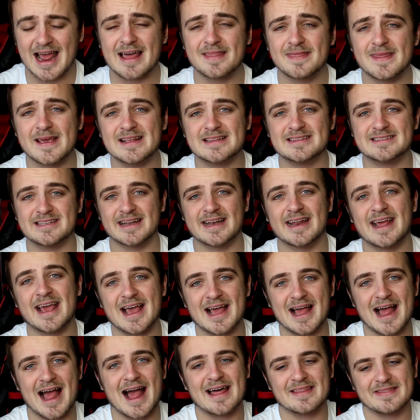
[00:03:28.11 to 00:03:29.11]
and they did
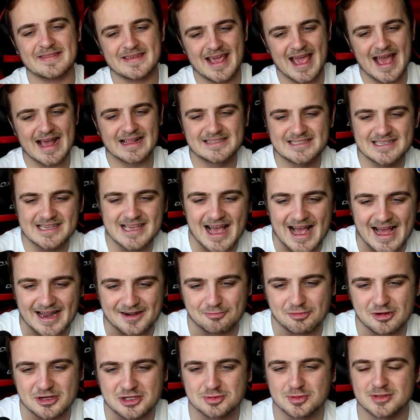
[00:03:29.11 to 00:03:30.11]
it at the
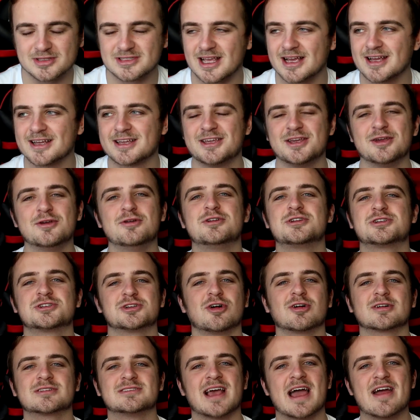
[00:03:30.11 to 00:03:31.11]
Etihad, which was a huge
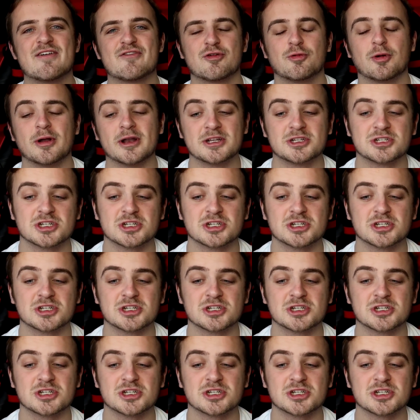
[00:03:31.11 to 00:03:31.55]
shock to everyone.